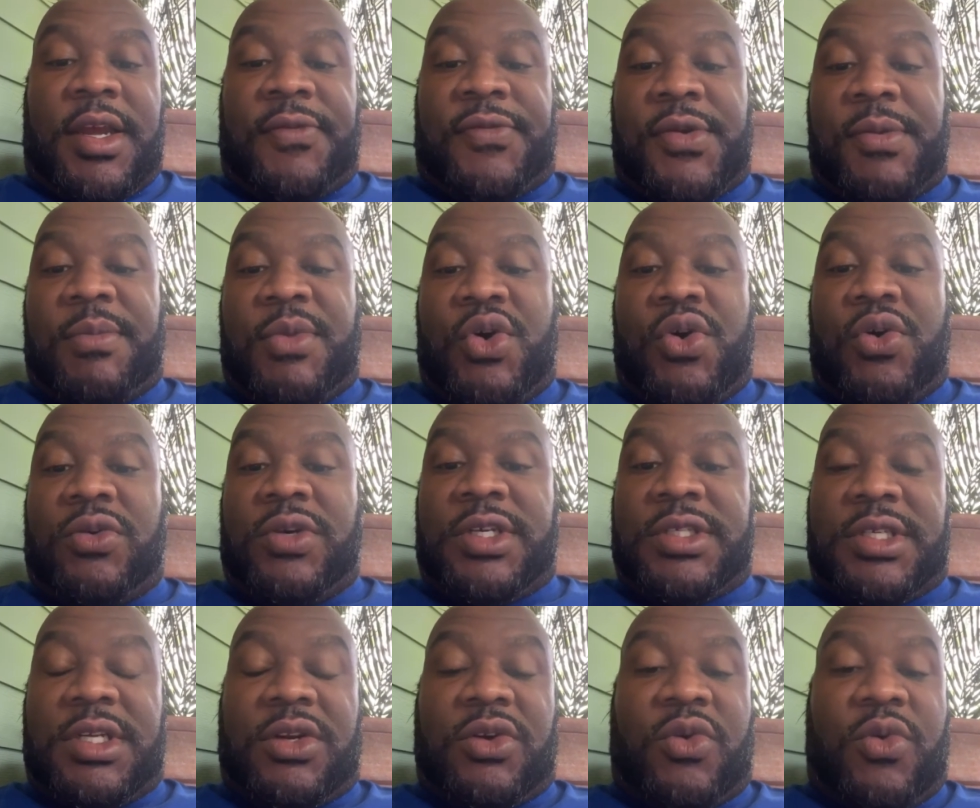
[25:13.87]
If your
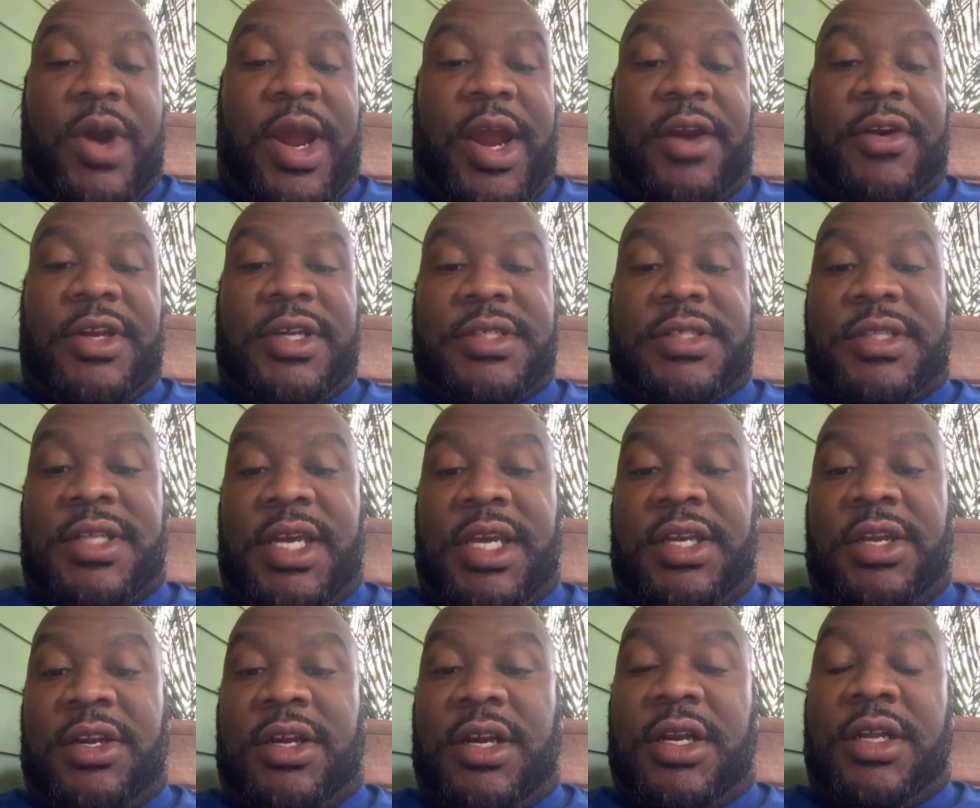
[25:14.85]
moon is in Aquarius,
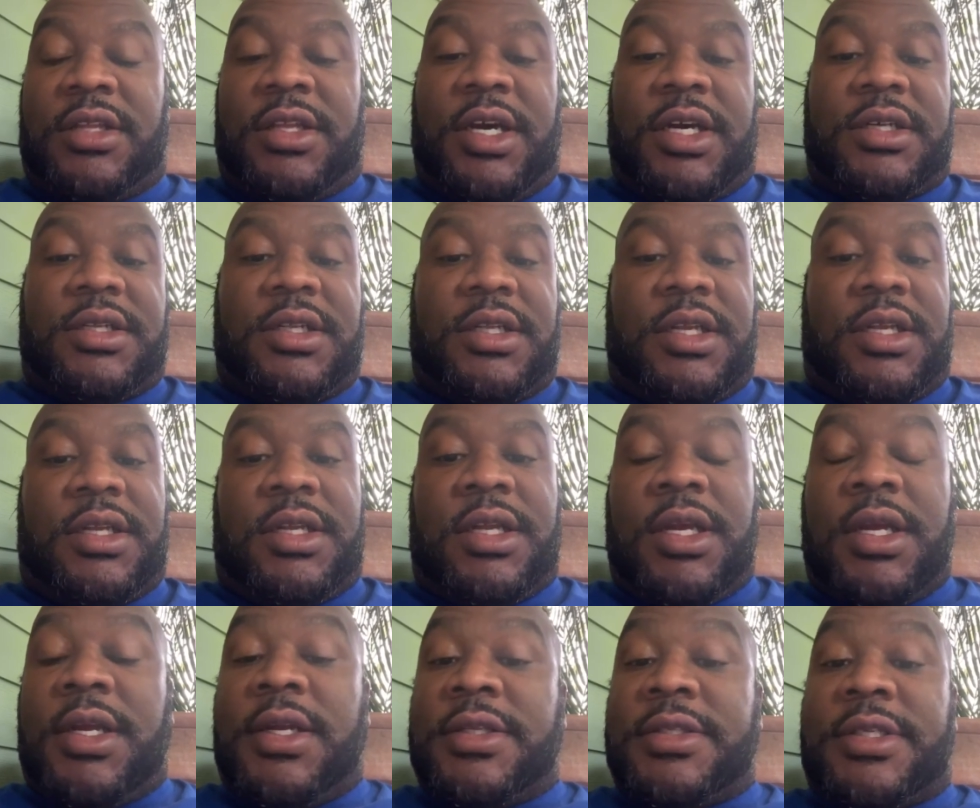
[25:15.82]
then you're going to look
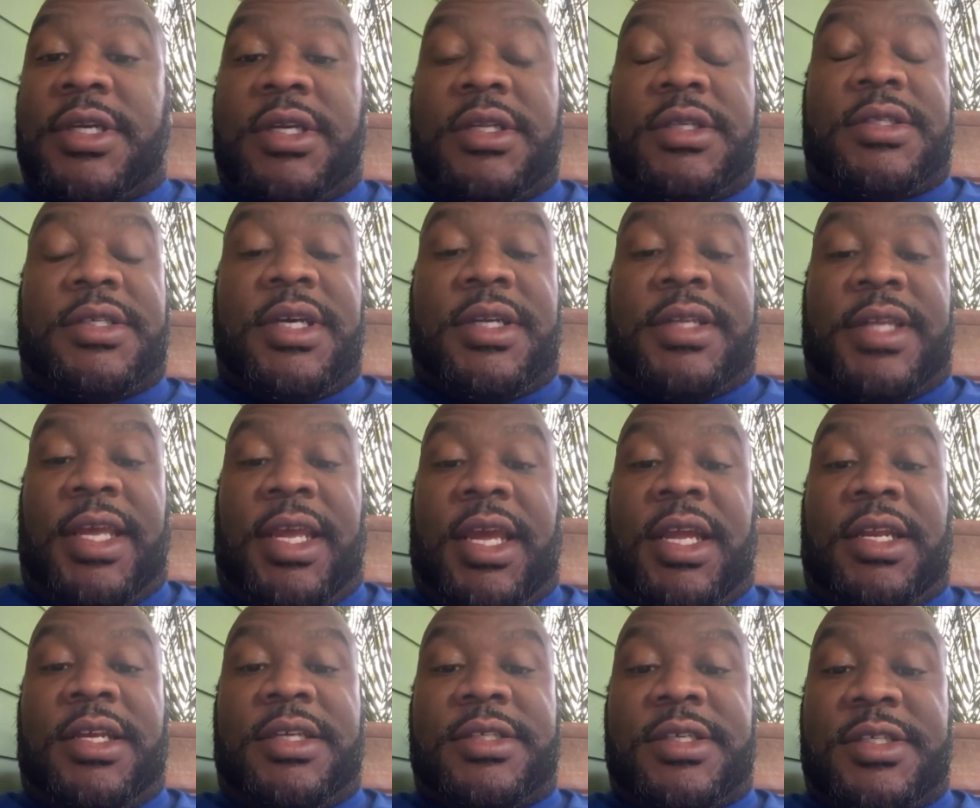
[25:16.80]
to
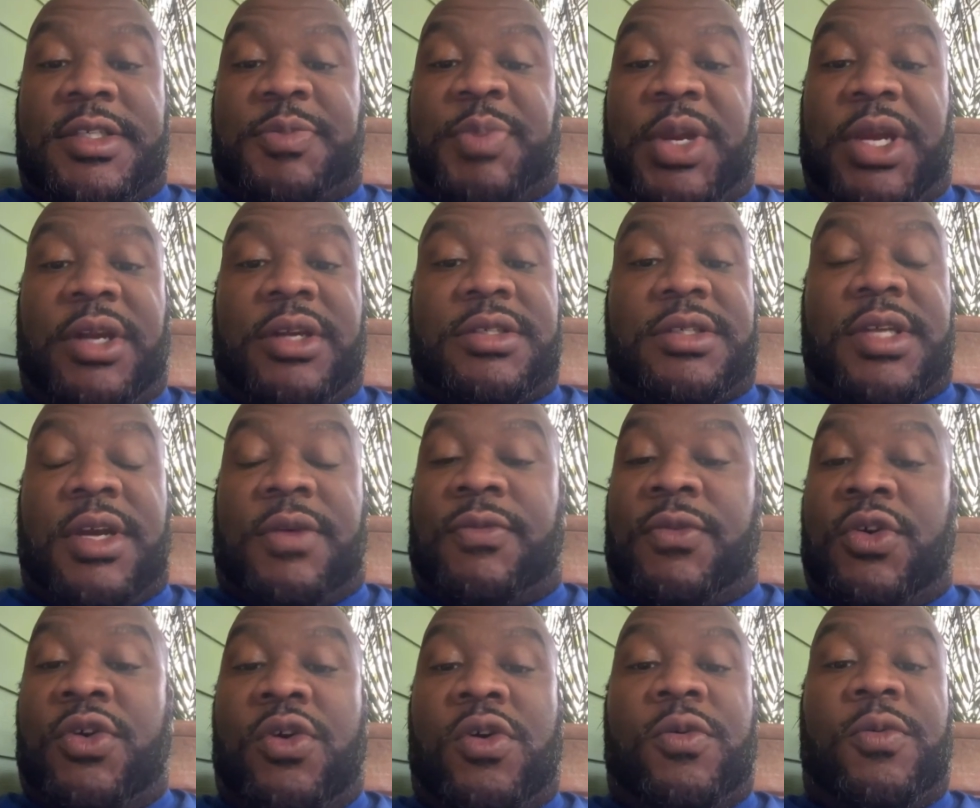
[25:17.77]
deities and spirits
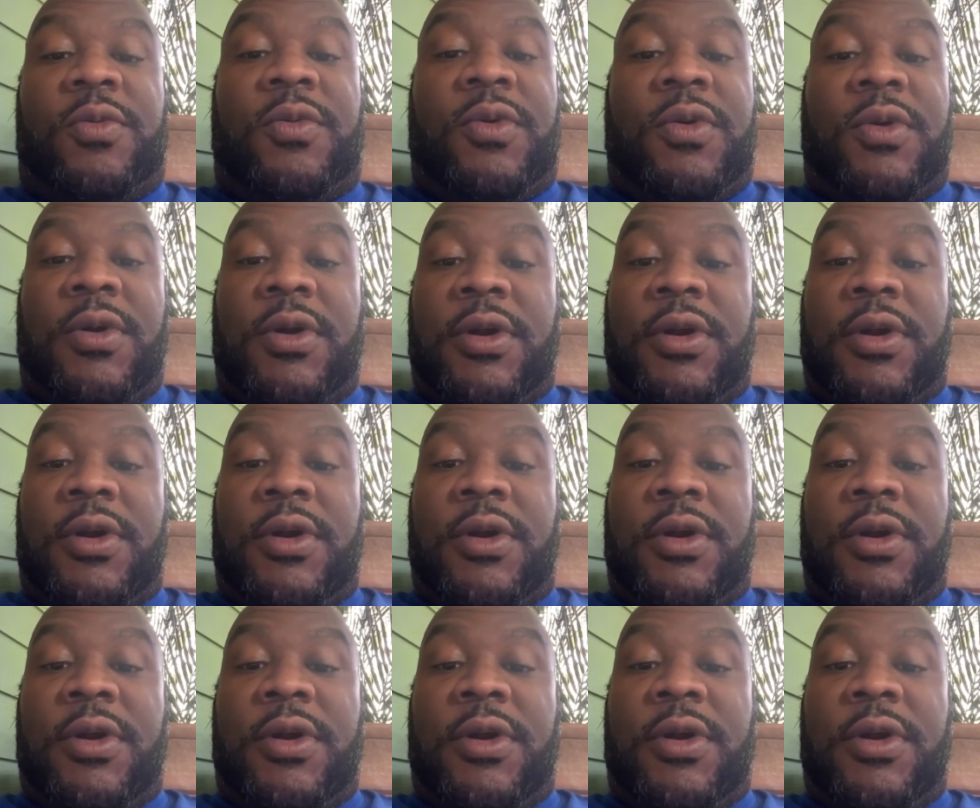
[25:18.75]
that rule,